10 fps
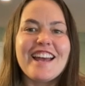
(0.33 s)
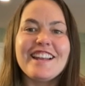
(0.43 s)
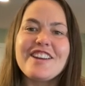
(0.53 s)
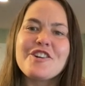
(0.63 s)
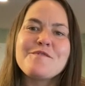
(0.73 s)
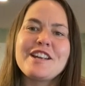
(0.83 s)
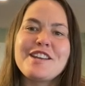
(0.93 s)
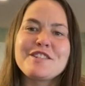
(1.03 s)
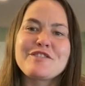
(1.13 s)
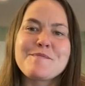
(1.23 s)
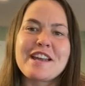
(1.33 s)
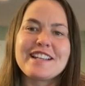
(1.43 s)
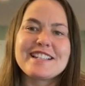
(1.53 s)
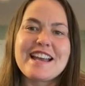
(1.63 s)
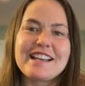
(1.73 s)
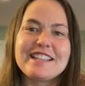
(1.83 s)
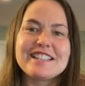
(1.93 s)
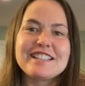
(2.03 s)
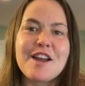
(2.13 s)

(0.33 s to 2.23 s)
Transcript: Hello, my name is Rebecca Teglas.